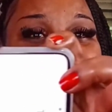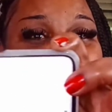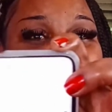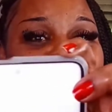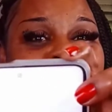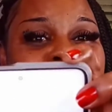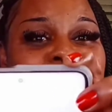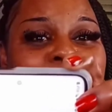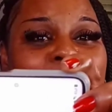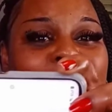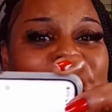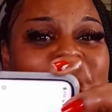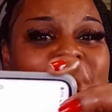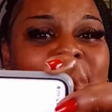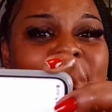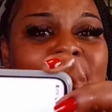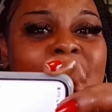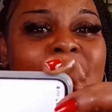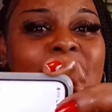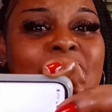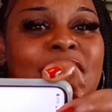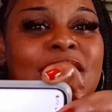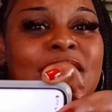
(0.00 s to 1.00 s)
Y'all see
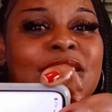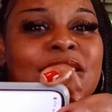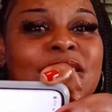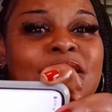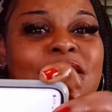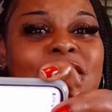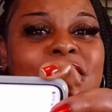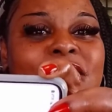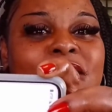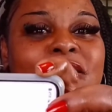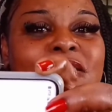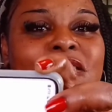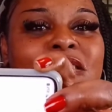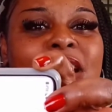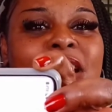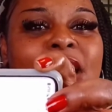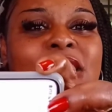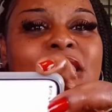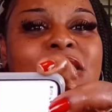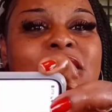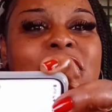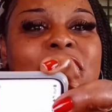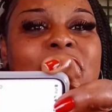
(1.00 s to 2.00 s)
that? You
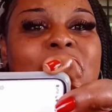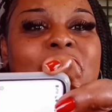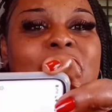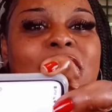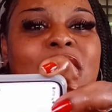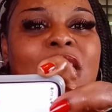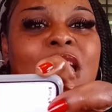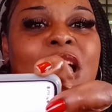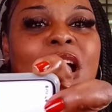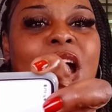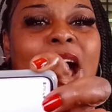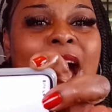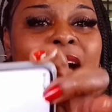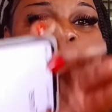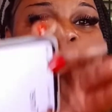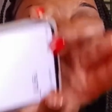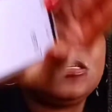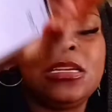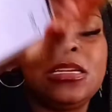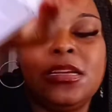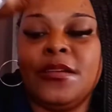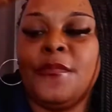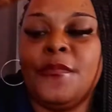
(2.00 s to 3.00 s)
can't see it. I
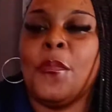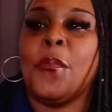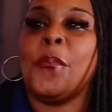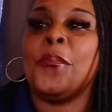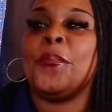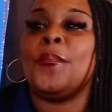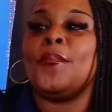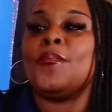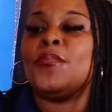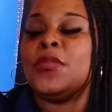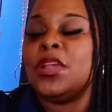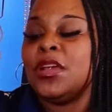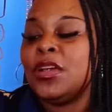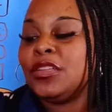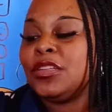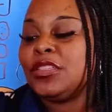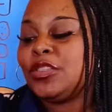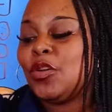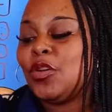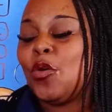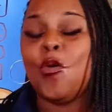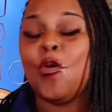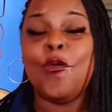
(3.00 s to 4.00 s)
see it.
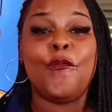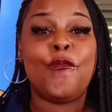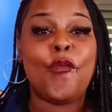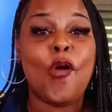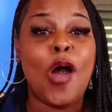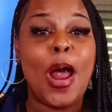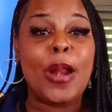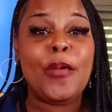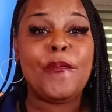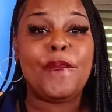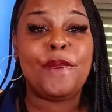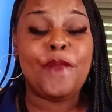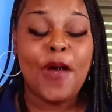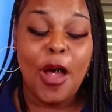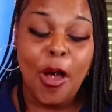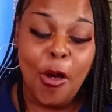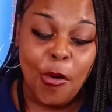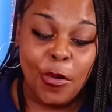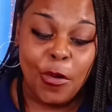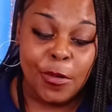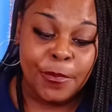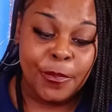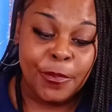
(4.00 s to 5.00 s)
two
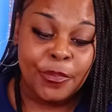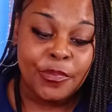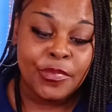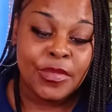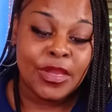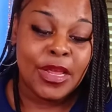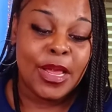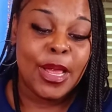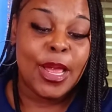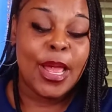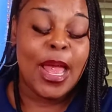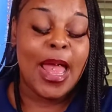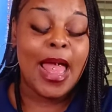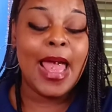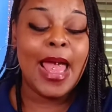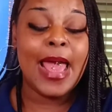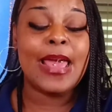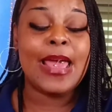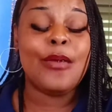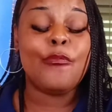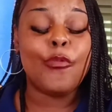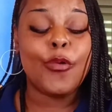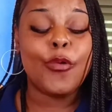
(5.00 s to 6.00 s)
forty-four,
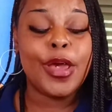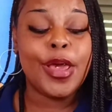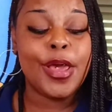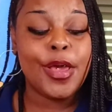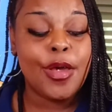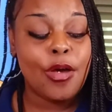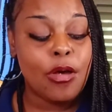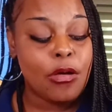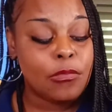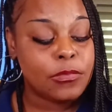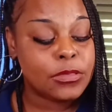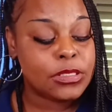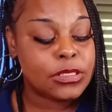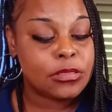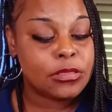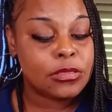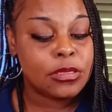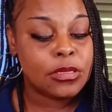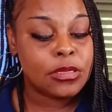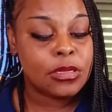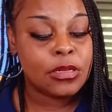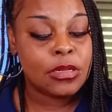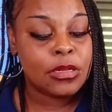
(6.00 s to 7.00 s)
eight ribs,
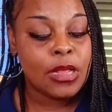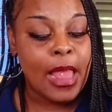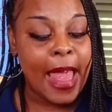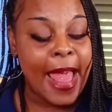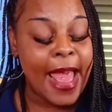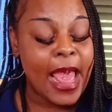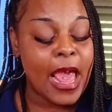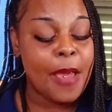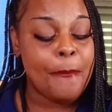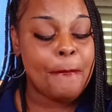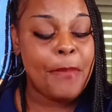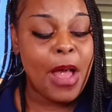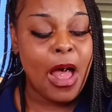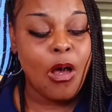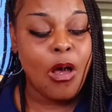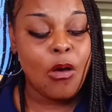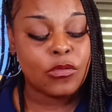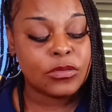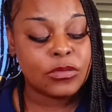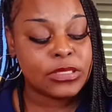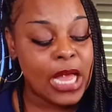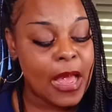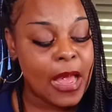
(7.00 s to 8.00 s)
eight
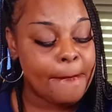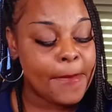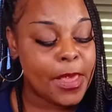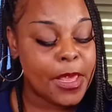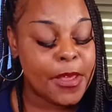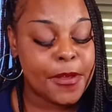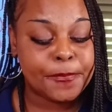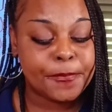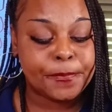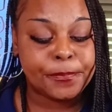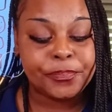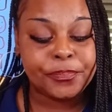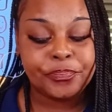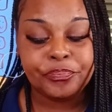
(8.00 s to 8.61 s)
bones, I mean.